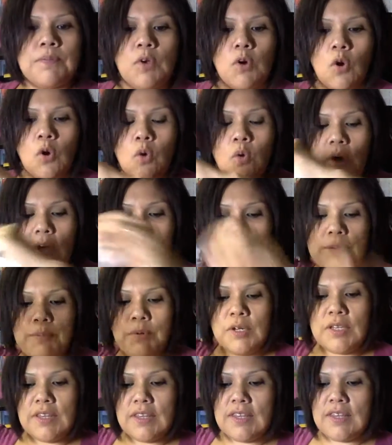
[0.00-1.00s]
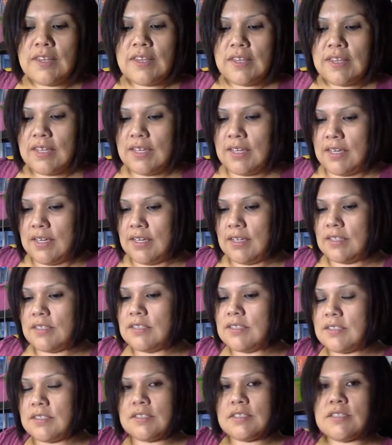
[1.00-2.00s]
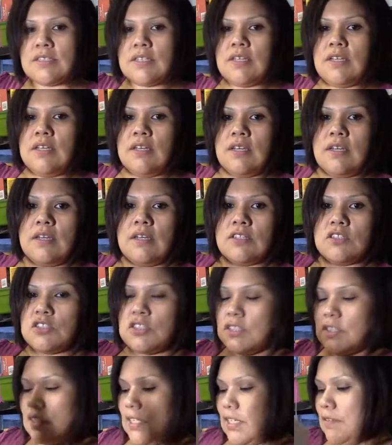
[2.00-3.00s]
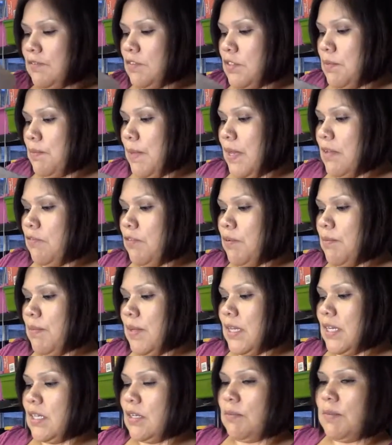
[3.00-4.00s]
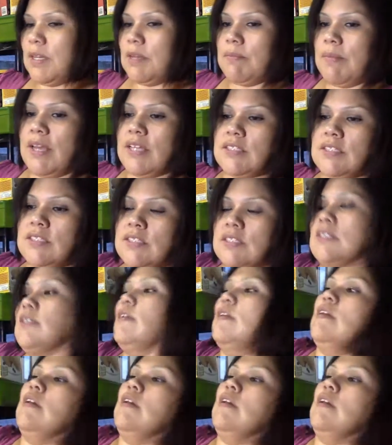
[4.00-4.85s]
Oh, I put this. Just saves them from making a big mess.